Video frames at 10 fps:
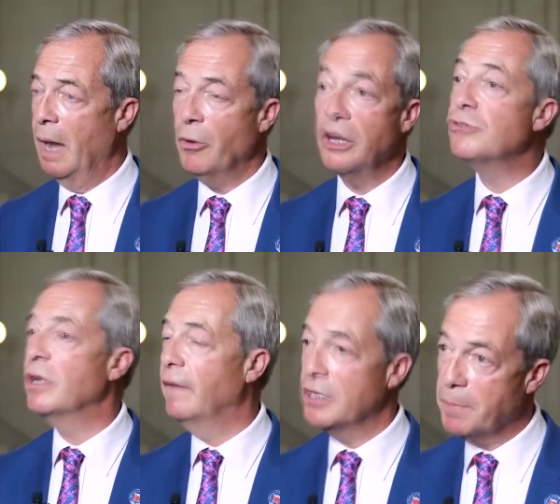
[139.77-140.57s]
I'm not
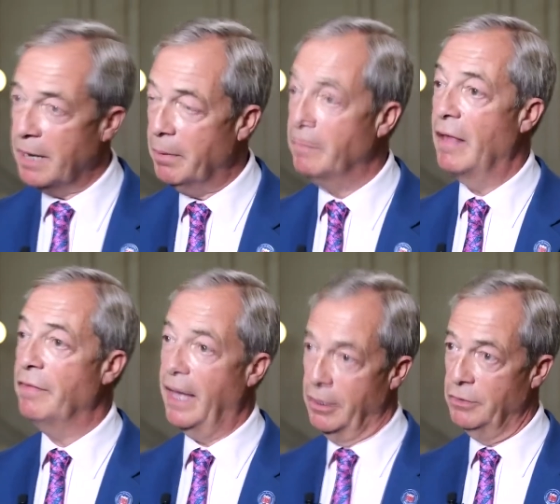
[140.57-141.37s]
interested in those people, and
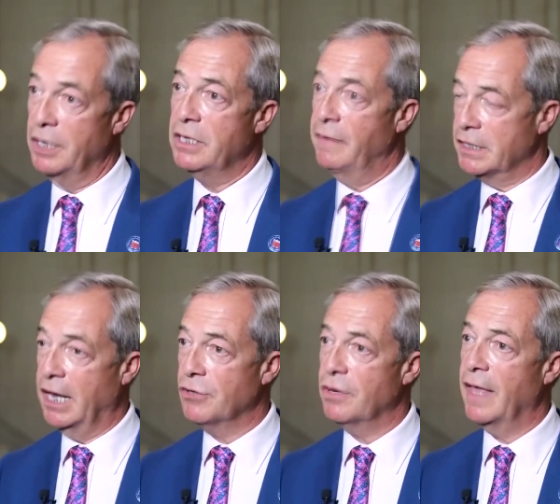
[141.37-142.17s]
thank goodness in this
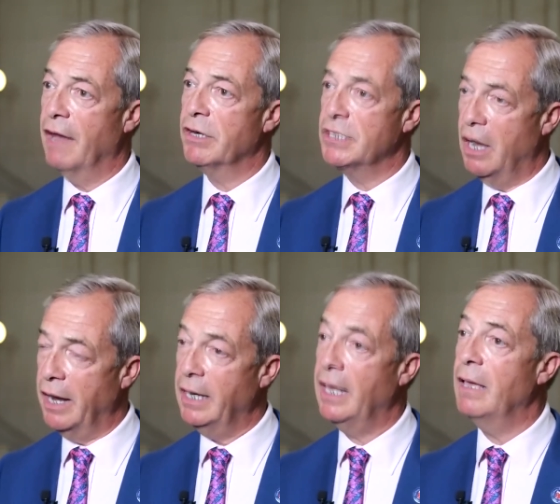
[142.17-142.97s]
country they are a
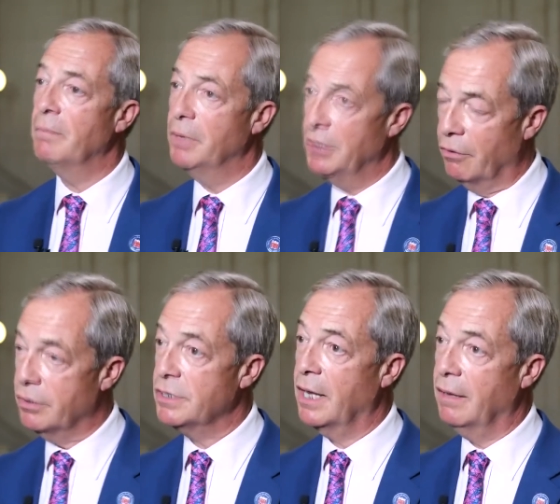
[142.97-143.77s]
tiny
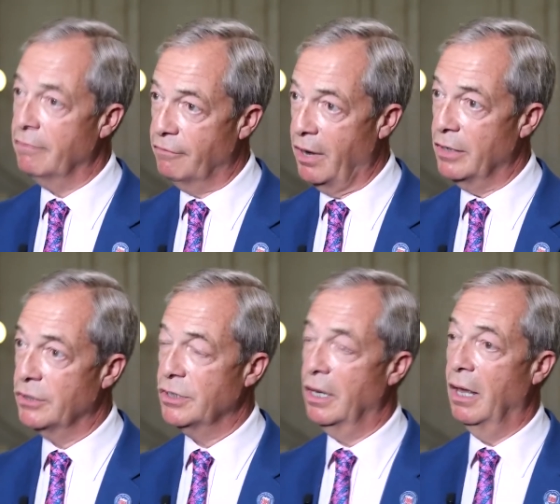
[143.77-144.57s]
minority
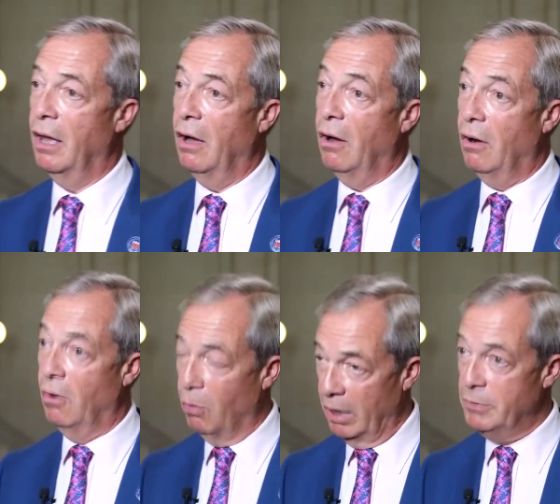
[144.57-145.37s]
fringe.
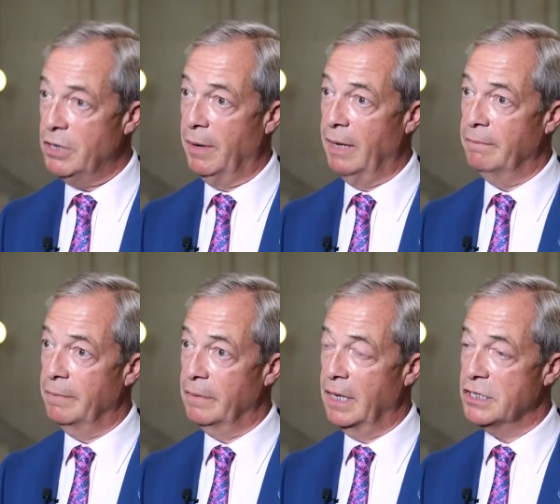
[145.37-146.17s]
All I'm doing
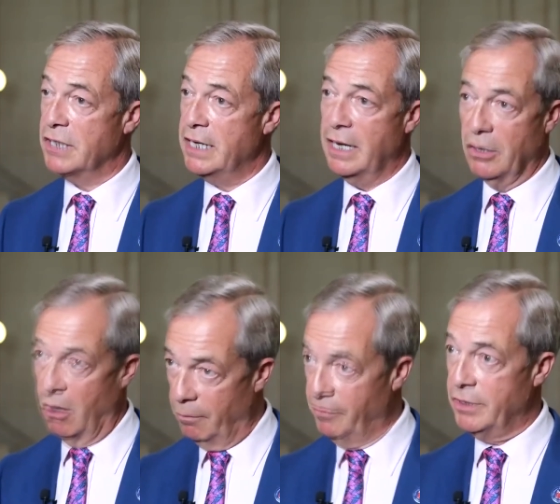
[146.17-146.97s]
is stating an
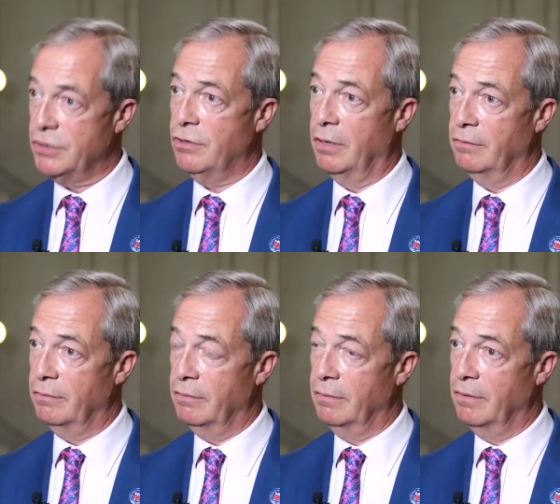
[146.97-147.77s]
obvious truth
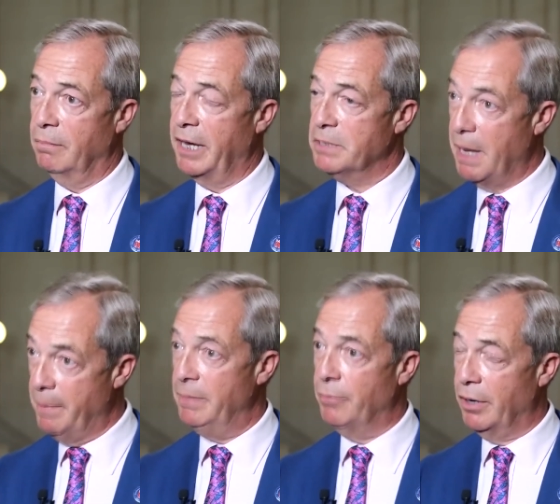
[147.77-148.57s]
that makes
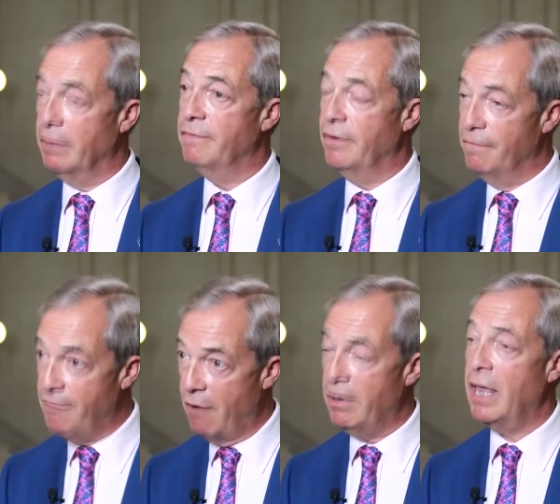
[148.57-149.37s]
people in Britain feel
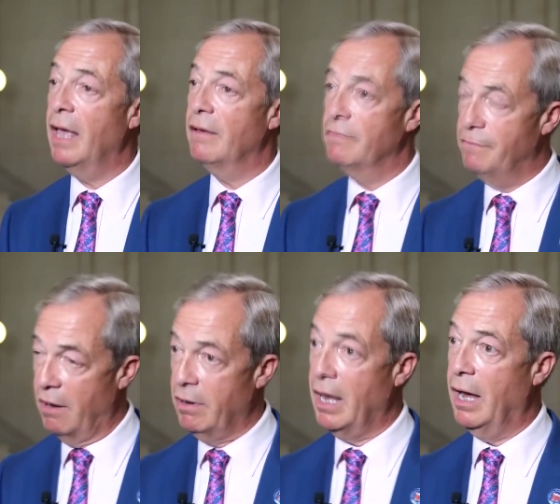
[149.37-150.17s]
very,
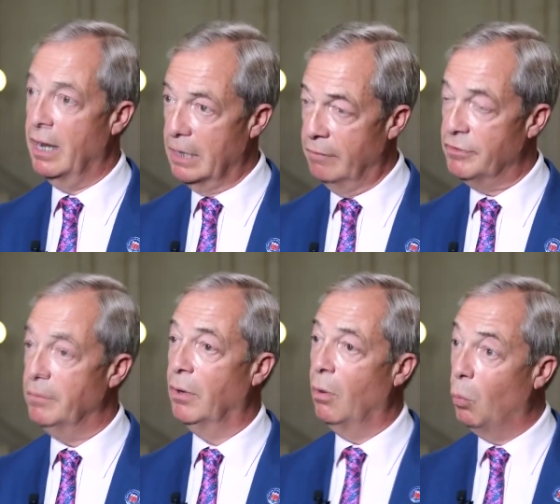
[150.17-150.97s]
very
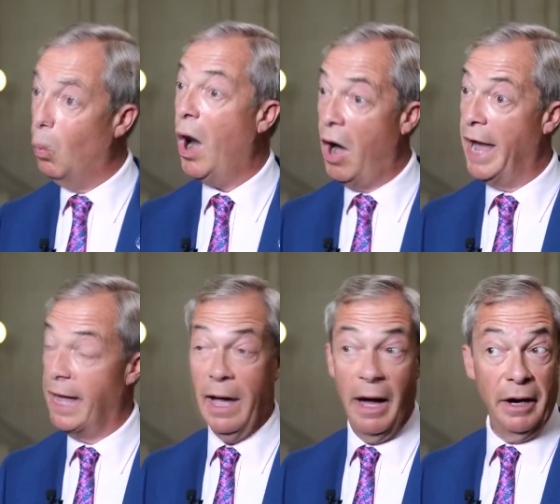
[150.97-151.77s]
uncomfortable. Why?
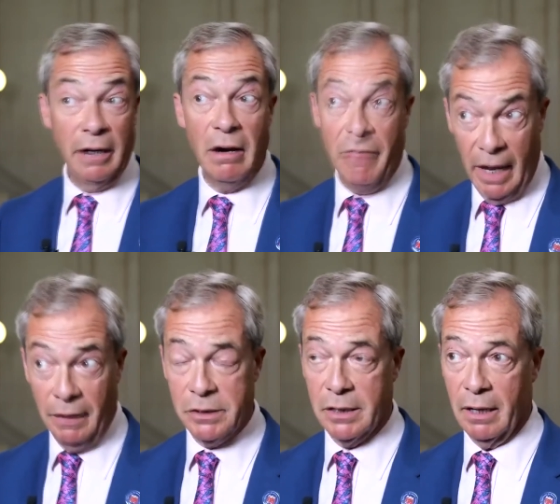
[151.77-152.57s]
And I don't know the
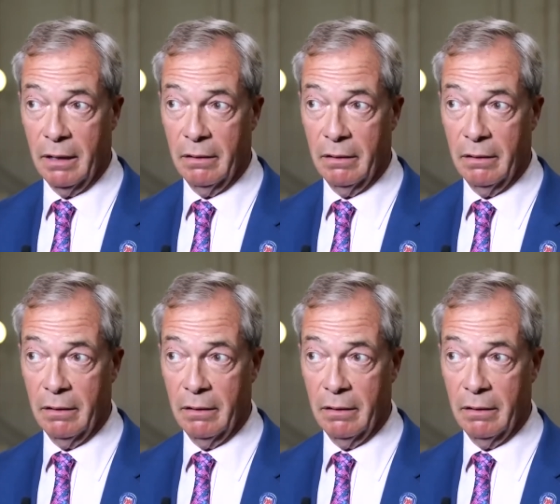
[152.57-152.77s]
answer.